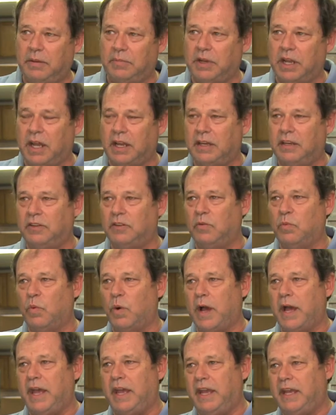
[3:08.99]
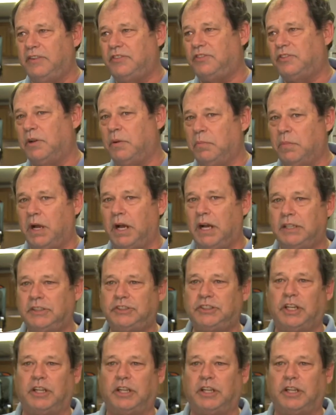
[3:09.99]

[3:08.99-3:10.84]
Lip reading: I'm not in the way so much.